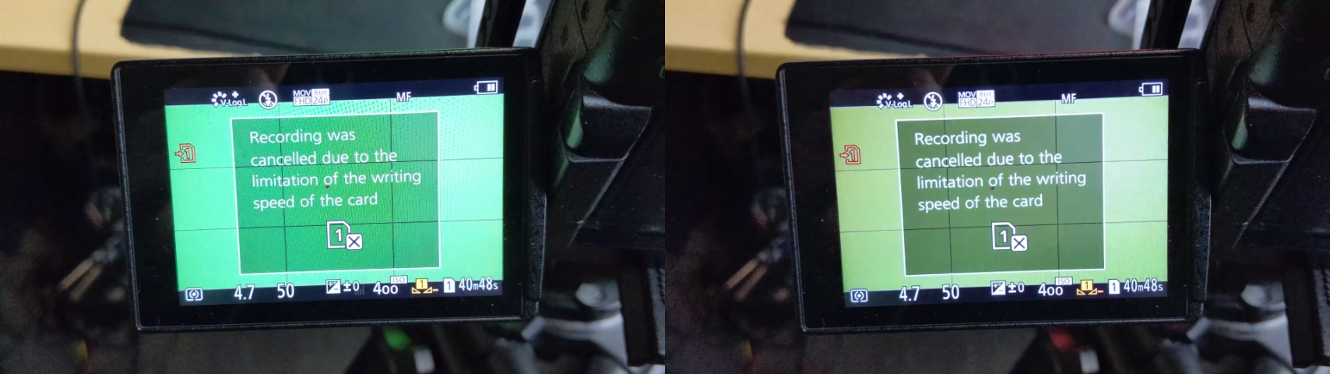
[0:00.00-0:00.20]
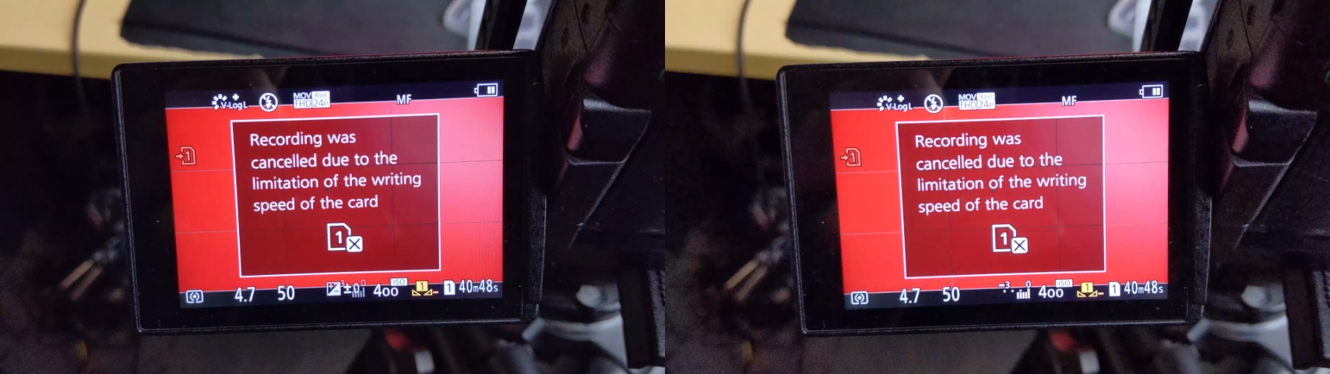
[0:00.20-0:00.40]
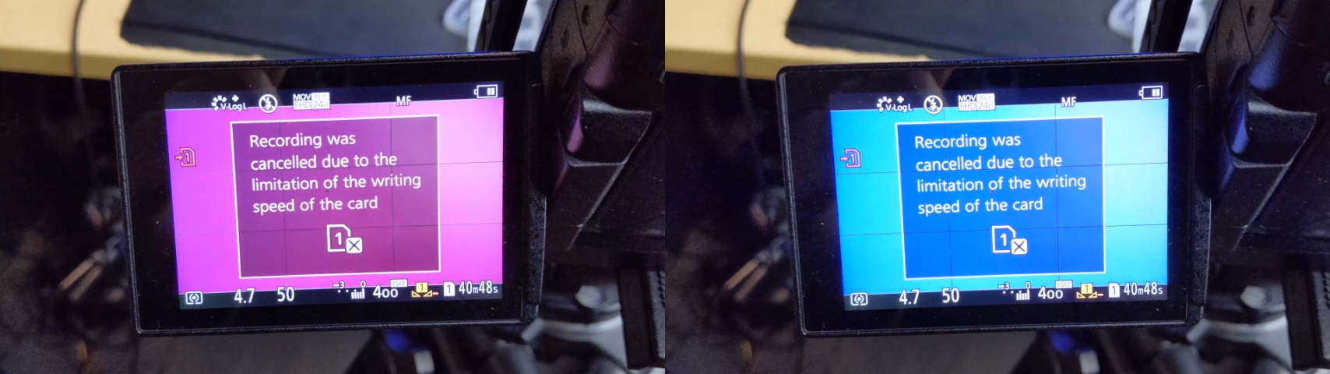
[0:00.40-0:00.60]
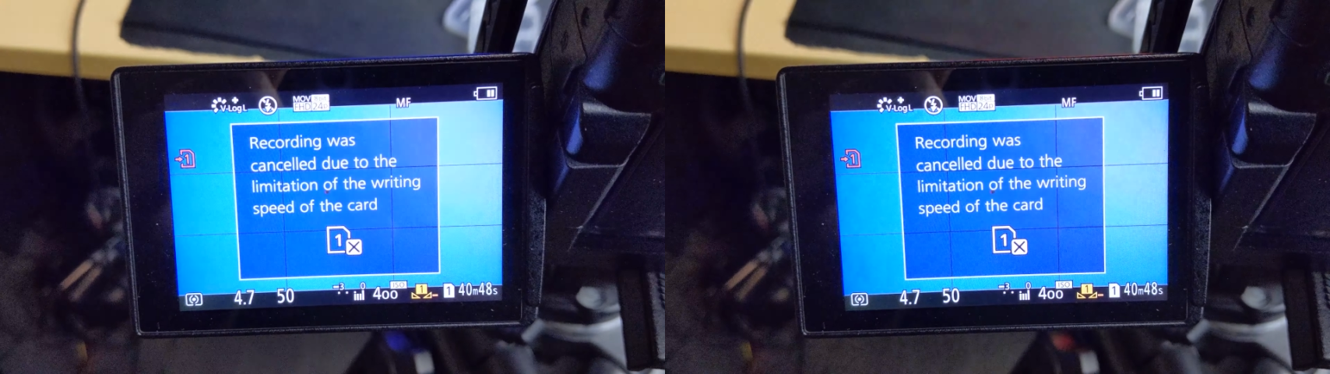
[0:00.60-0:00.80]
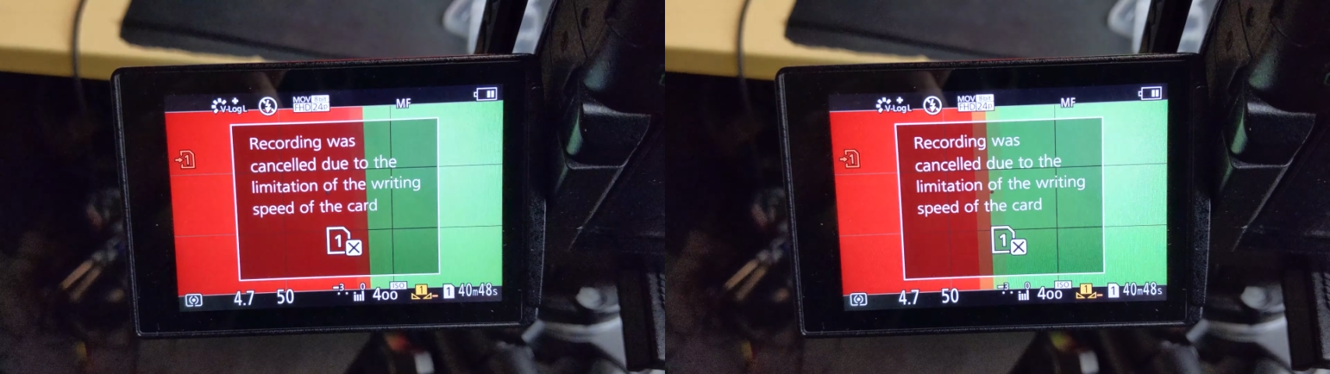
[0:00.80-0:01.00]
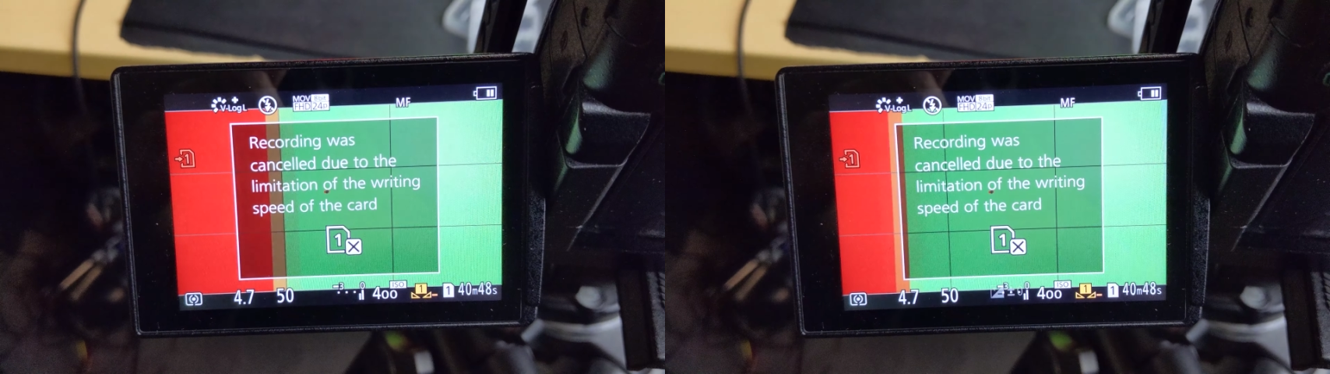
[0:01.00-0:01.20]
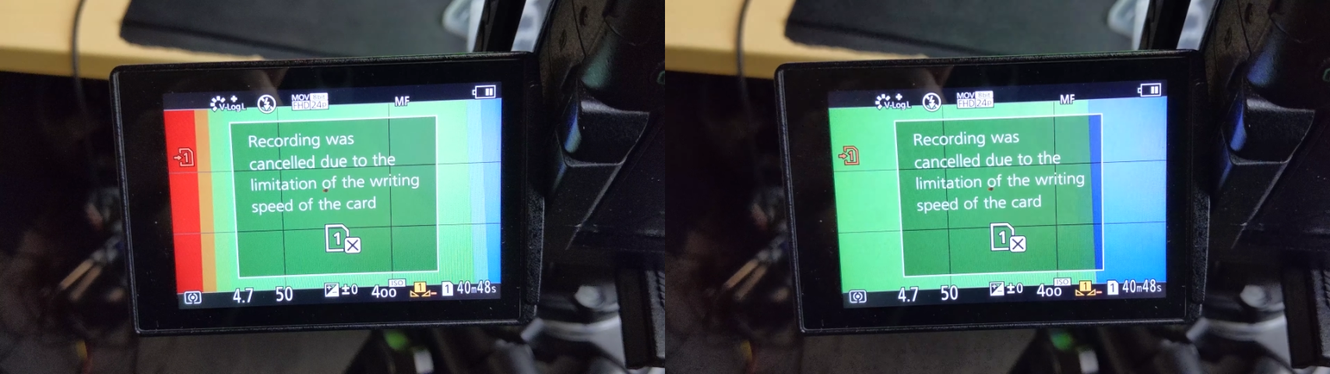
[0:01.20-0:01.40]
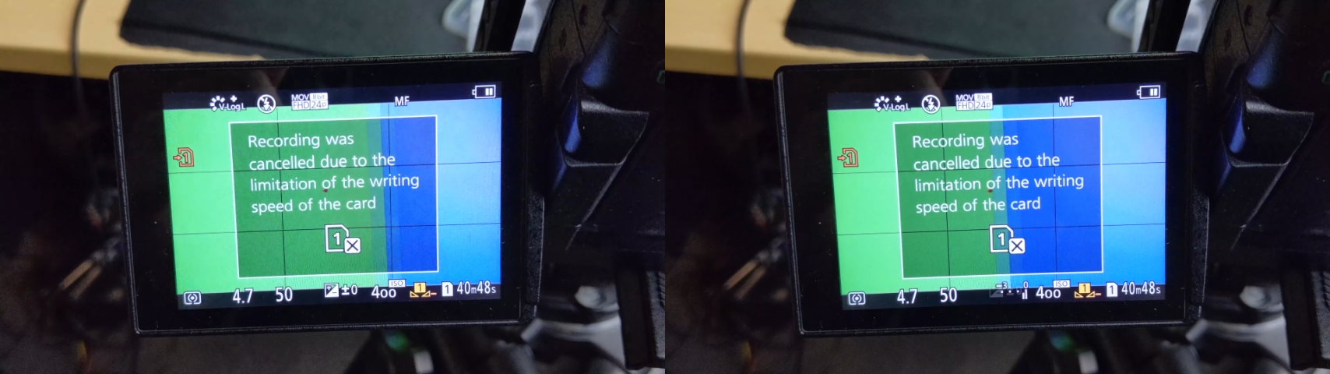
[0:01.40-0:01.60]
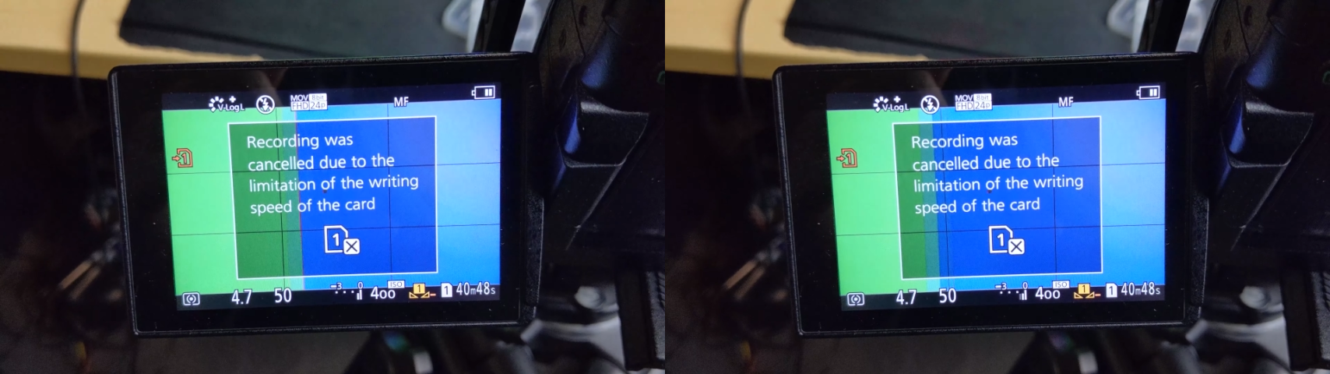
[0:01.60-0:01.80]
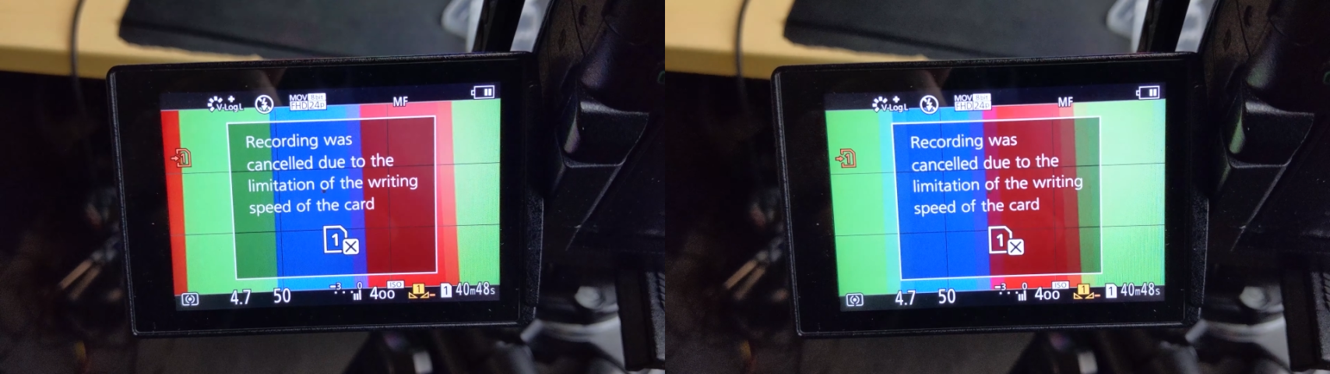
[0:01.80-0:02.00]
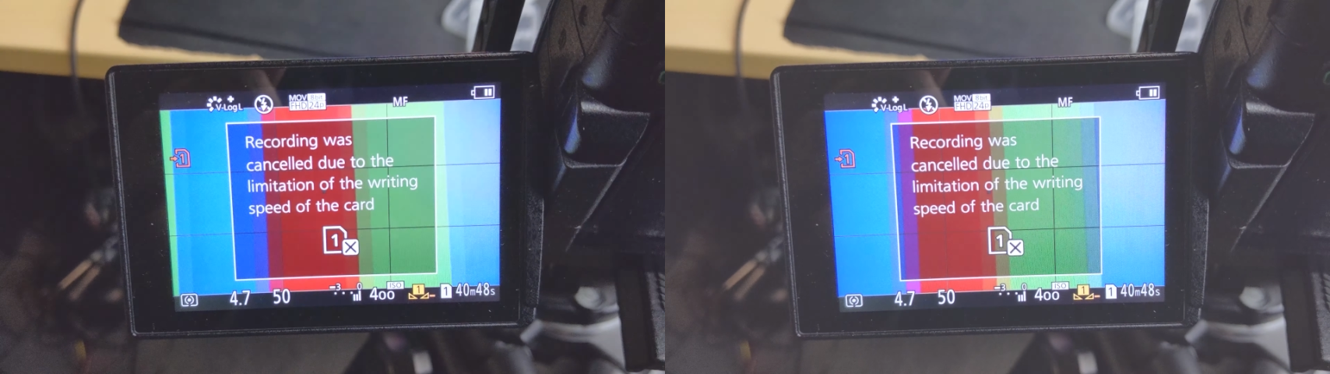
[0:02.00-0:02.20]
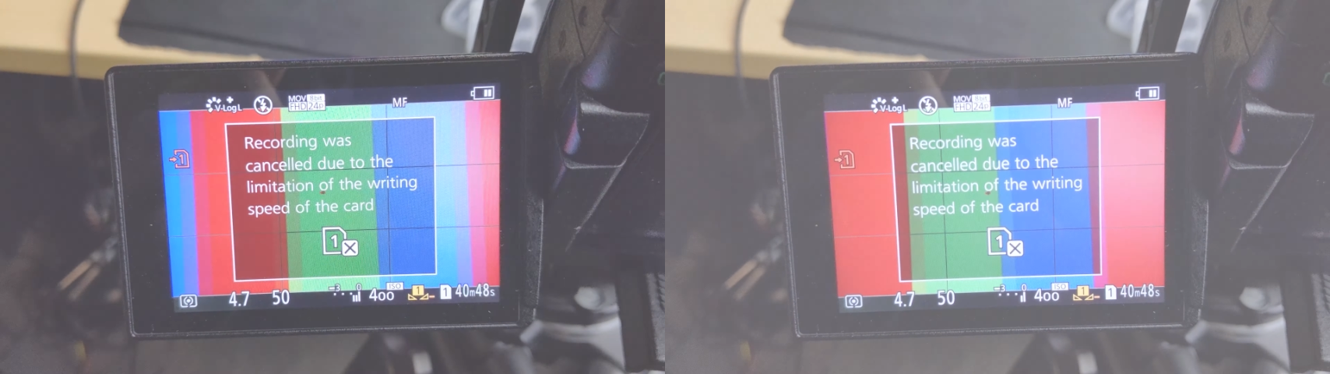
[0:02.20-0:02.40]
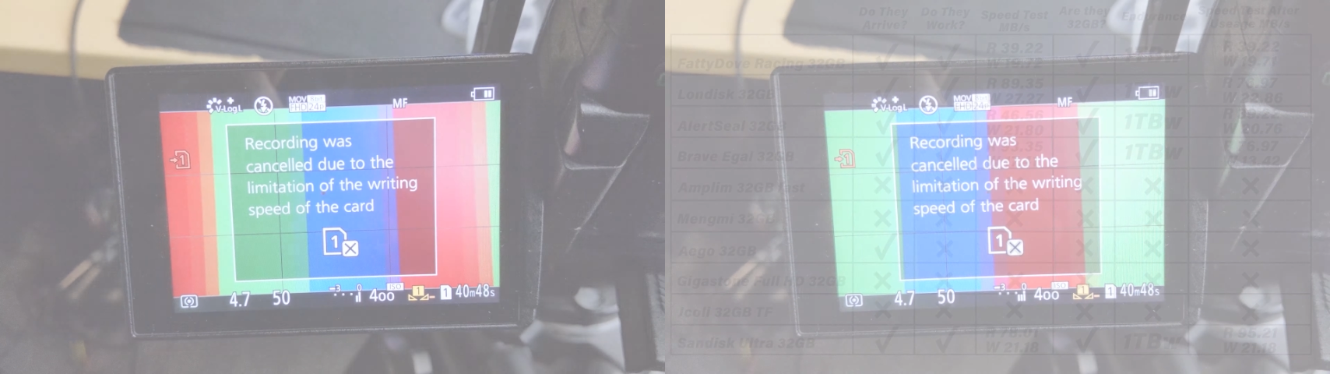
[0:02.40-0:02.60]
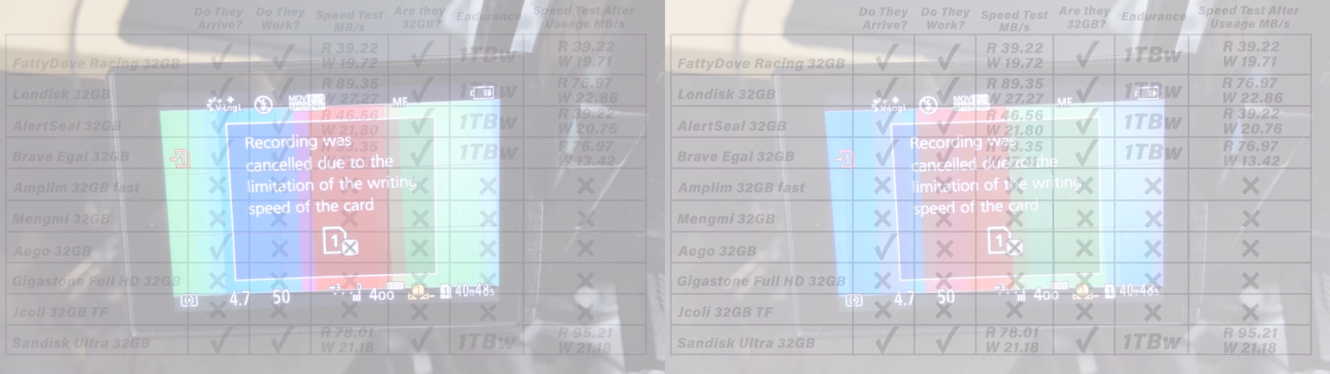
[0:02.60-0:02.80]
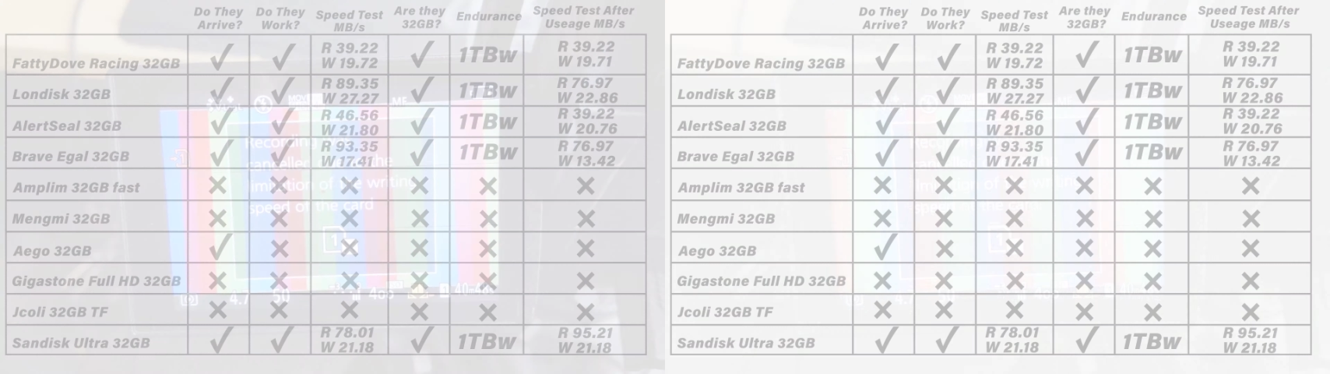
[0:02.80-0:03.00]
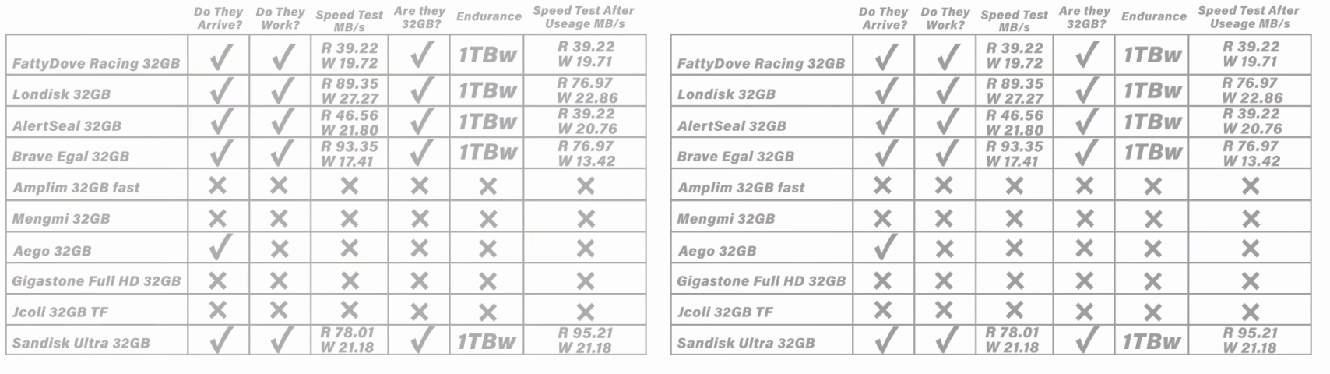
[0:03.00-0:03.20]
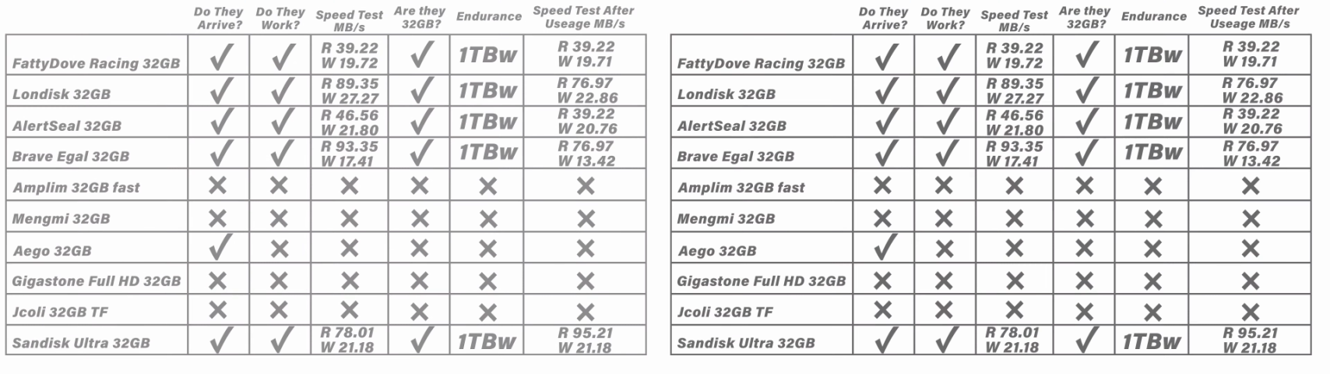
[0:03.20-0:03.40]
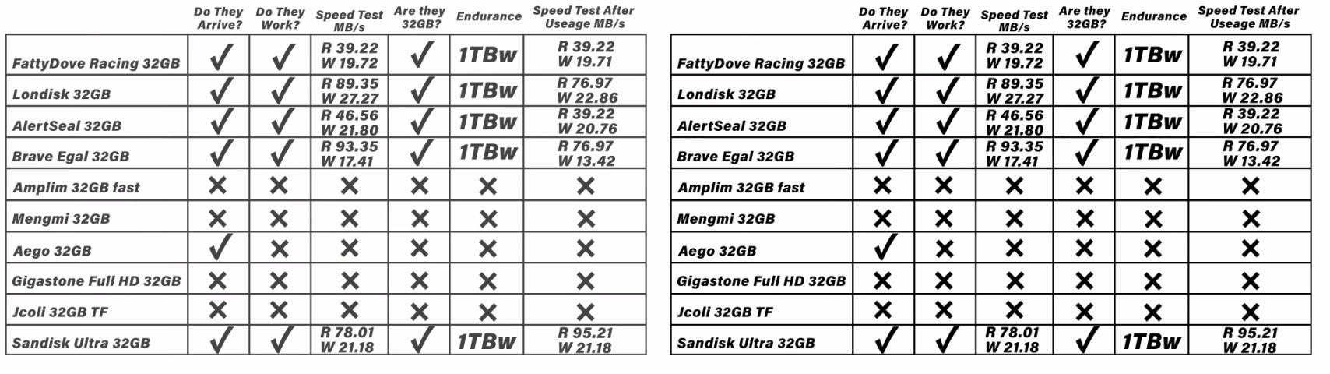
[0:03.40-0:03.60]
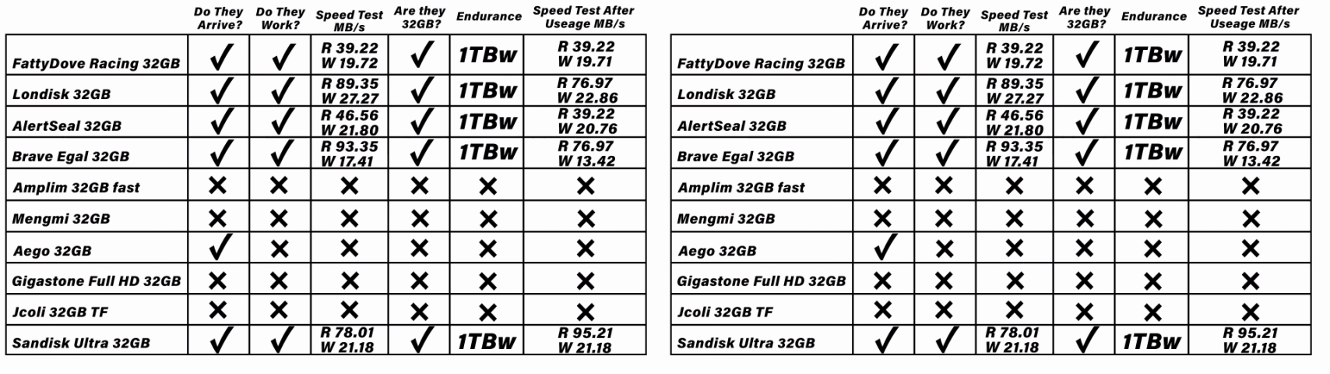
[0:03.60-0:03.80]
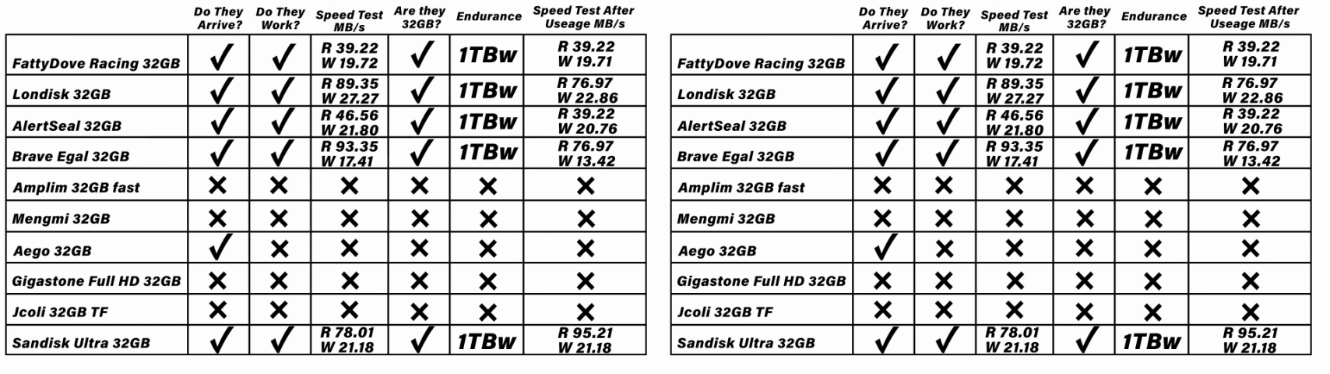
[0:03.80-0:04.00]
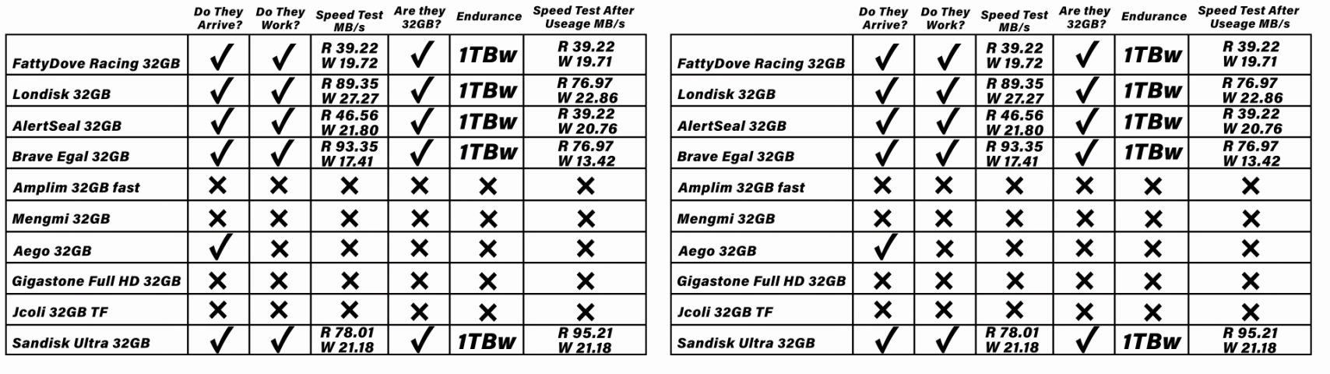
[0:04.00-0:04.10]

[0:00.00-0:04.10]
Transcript: No face is visible, so there are no lips to read.